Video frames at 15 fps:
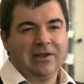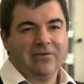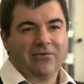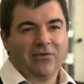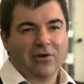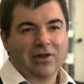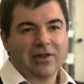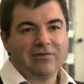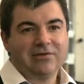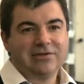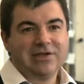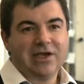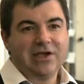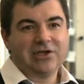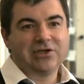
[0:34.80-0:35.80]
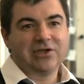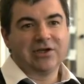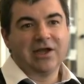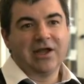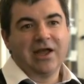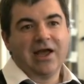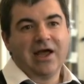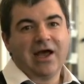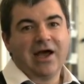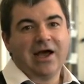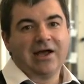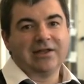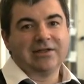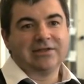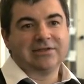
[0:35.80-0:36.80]
frog levitation,
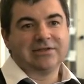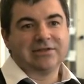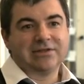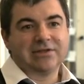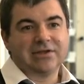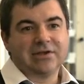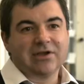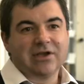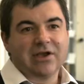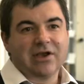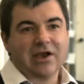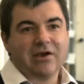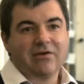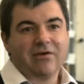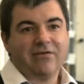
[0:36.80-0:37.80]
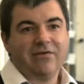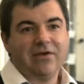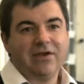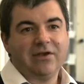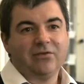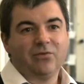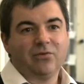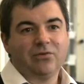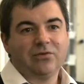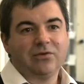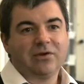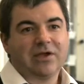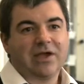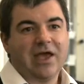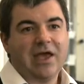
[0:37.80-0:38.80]
and
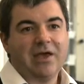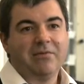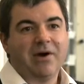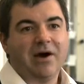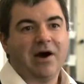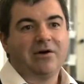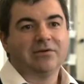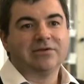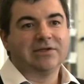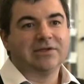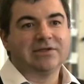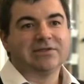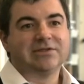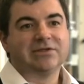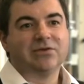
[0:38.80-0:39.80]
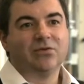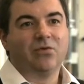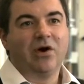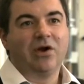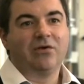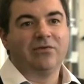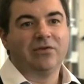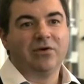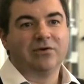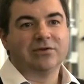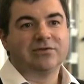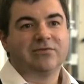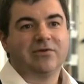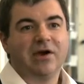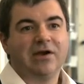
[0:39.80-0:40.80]
graphene came out as one of
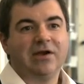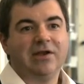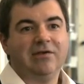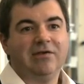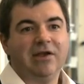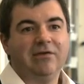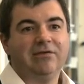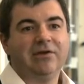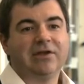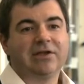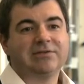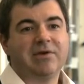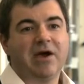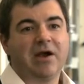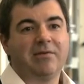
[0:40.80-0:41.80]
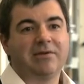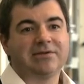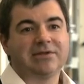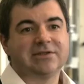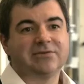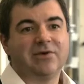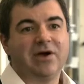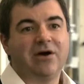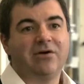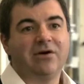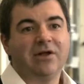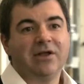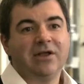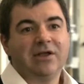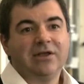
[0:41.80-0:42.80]
those Friday evening experiments as
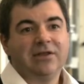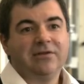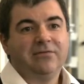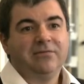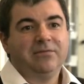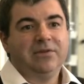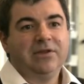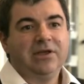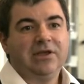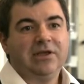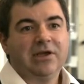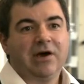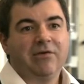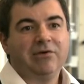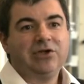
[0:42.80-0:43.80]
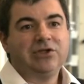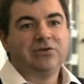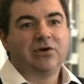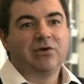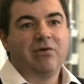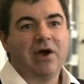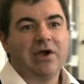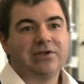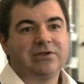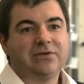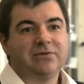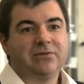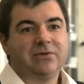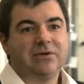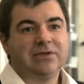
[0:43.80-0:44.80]
well. The, the original
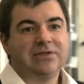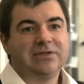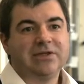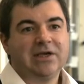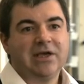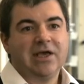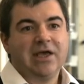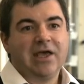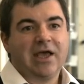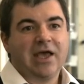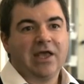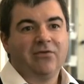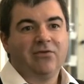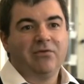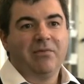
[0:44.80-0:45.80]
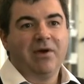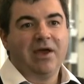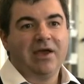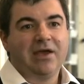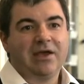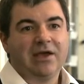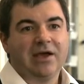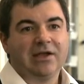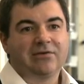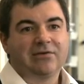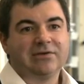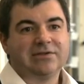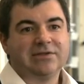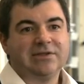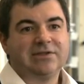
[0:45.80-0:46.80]
question was, can we make a
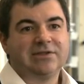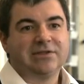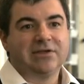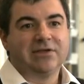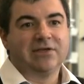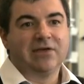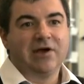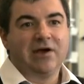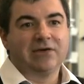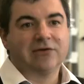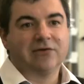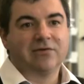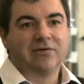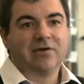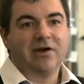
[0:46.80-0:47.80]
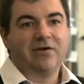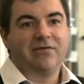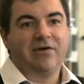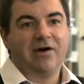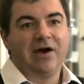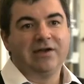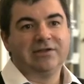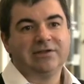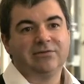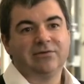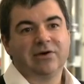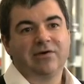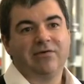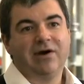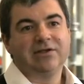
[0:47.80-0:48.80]
transistor out of graphite? There
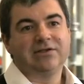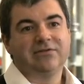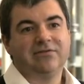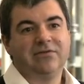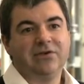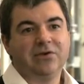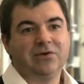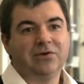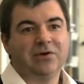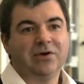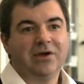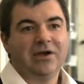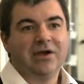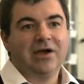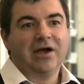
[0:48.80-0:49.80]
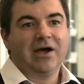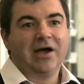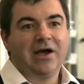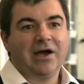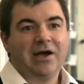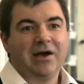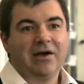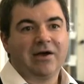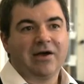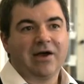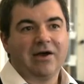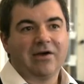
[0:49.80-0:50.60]
were quite a few uh,